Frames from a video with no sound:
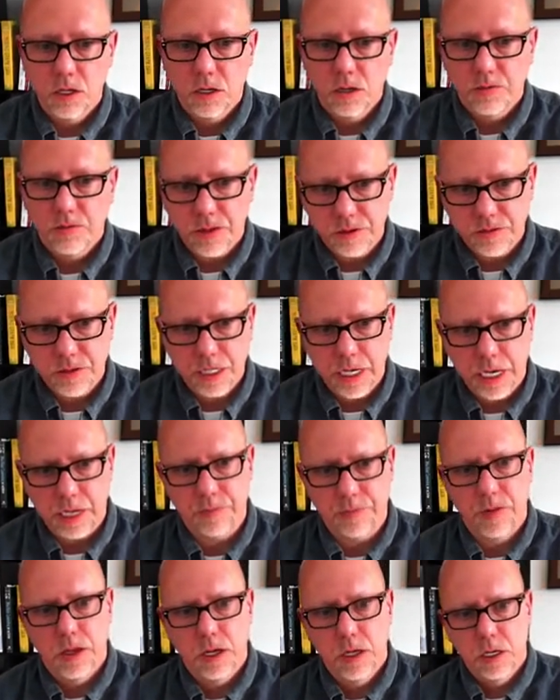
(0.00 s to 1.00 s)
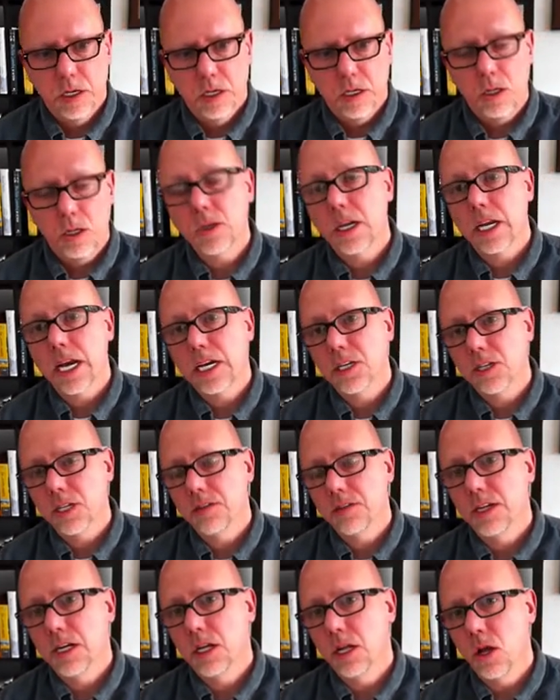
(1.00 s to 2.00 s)
58. You can actually
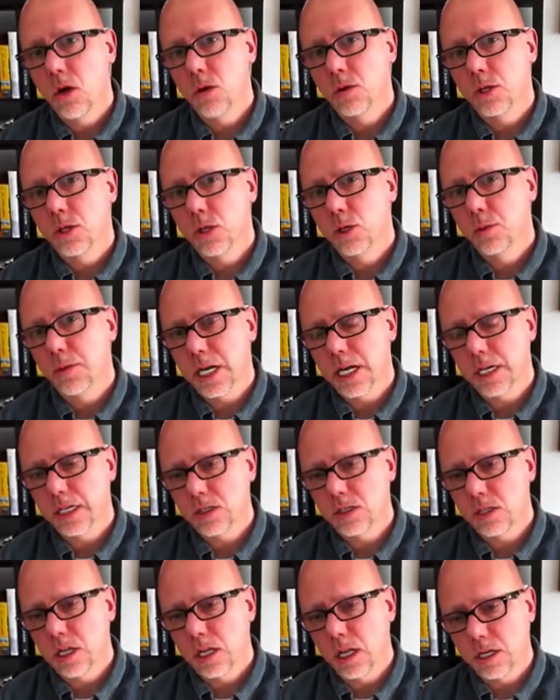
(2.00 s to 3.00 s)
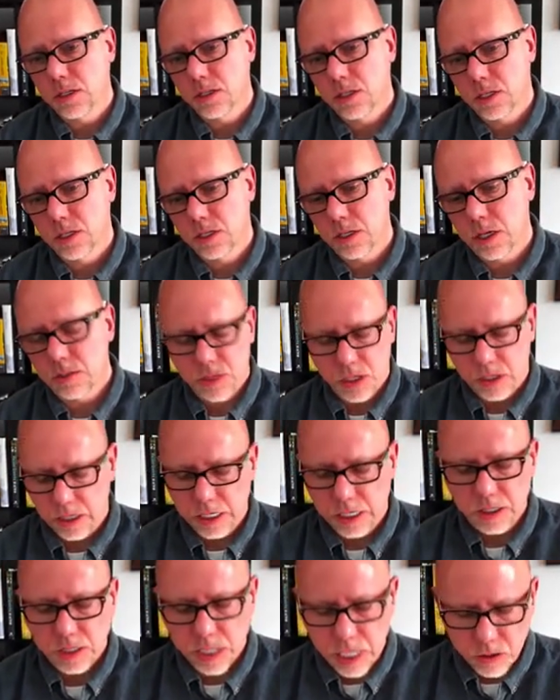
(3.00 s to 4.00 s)
even clone
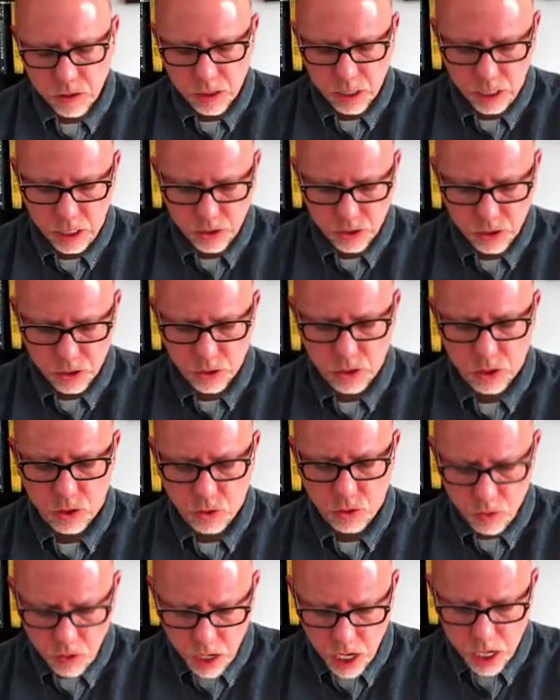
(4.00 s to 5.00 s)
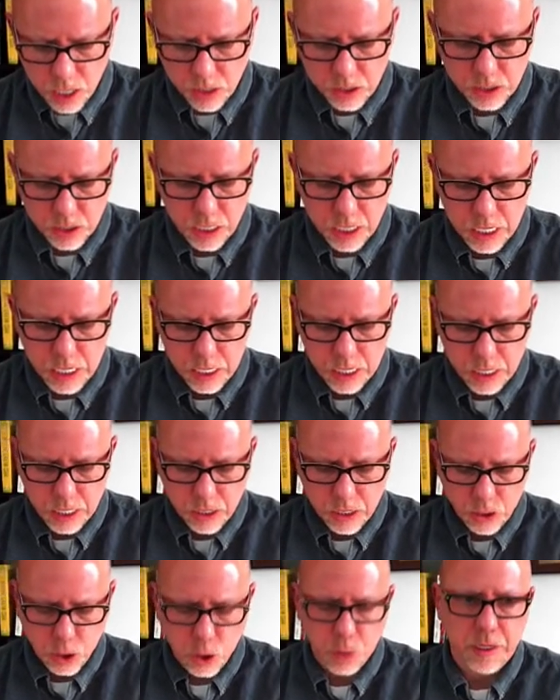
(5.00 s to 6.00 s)
Cassandra clusters across
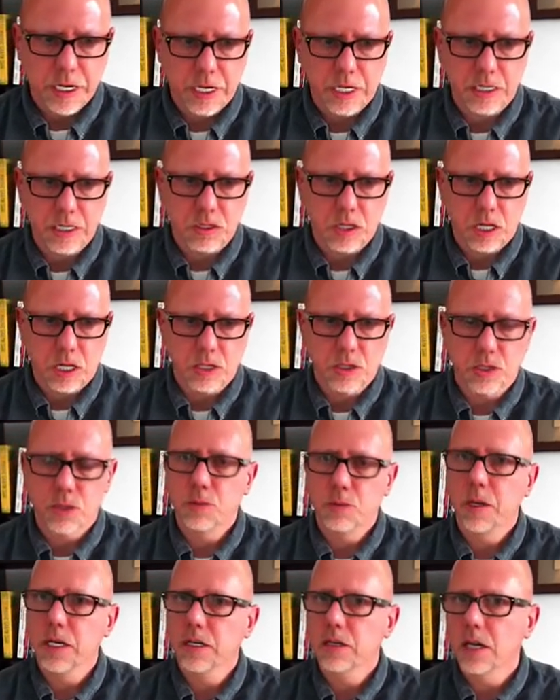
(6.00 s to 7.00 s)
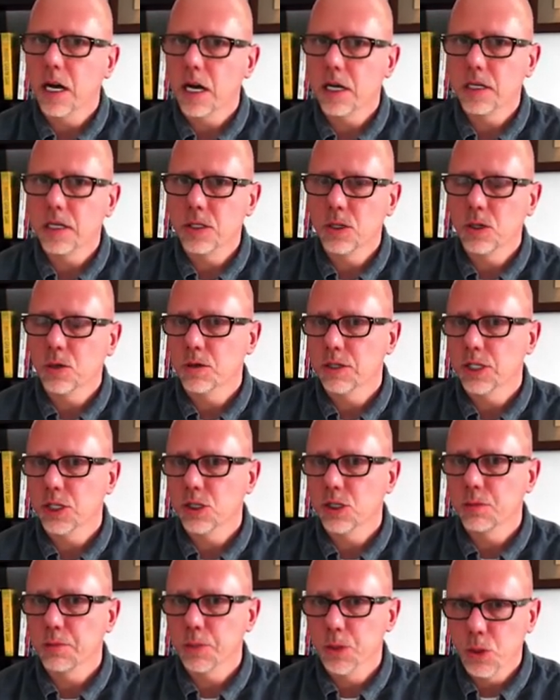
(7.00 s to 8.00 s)
Kubernetes clusters, but you're not going to do it with
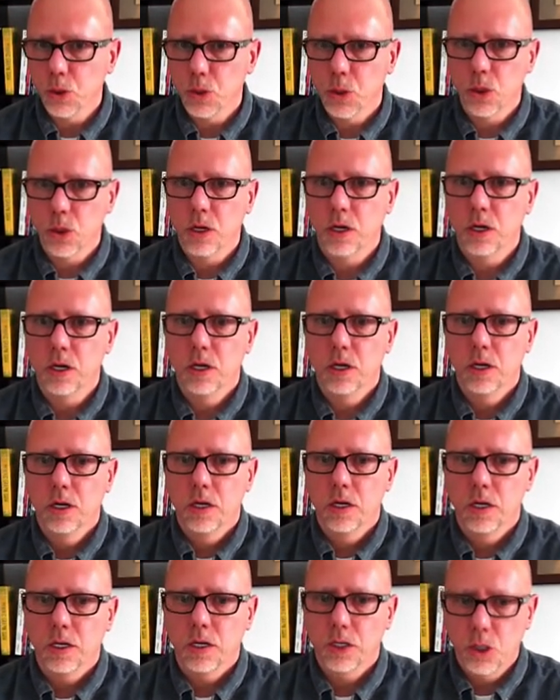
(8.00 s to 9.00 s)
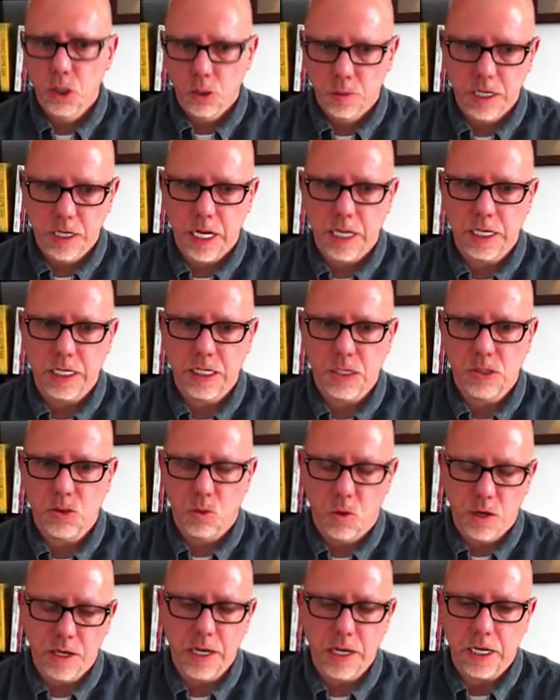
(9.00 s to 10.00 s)
just pure Kubernetes
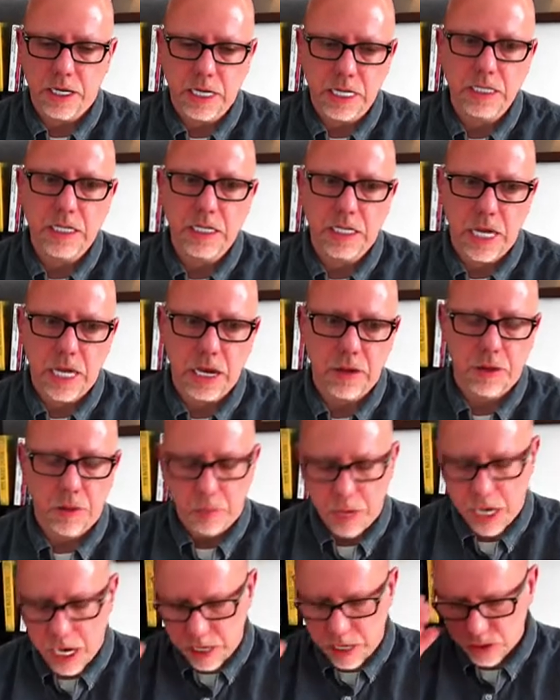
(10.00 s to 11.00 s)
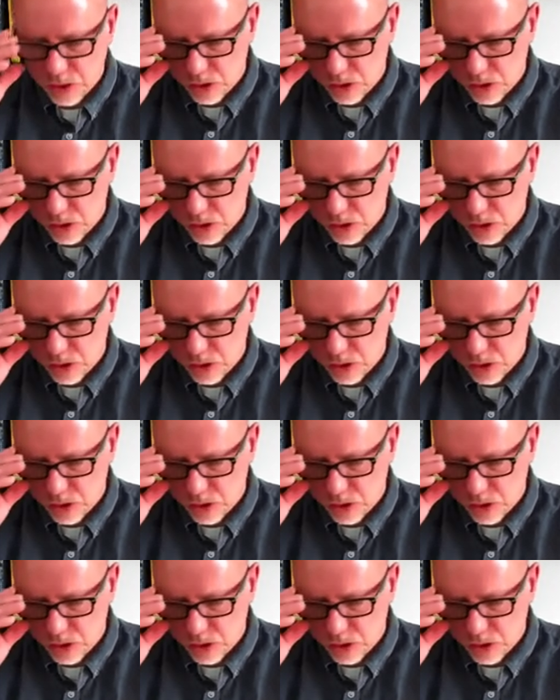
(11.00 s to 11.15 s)
1.18 out of the box.